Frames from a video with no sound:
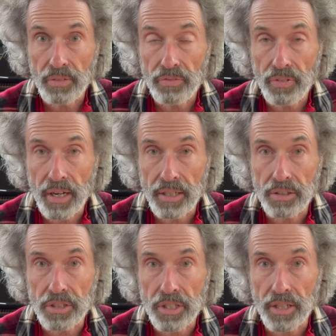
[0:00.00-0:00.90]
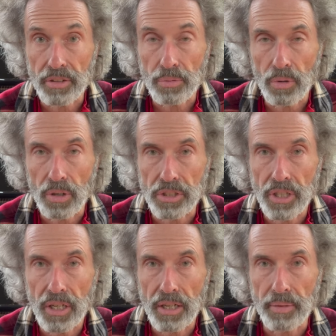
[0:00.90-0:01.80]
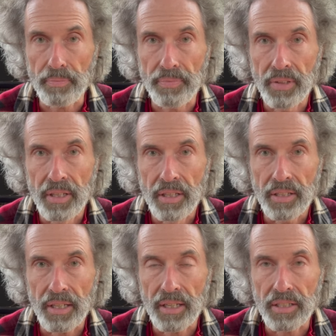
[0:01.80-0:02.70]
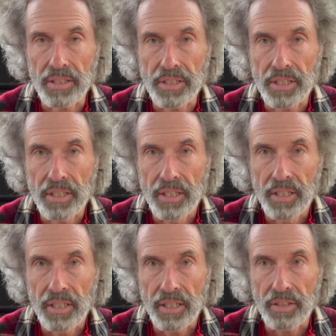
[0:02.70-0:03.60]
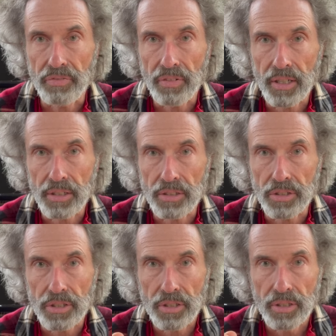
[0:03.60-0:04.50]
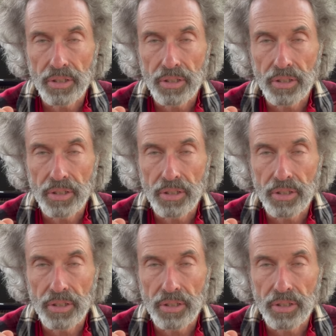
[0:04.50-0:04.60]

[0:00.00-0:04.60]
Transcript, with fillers: fires at the wrong time. That is, it fires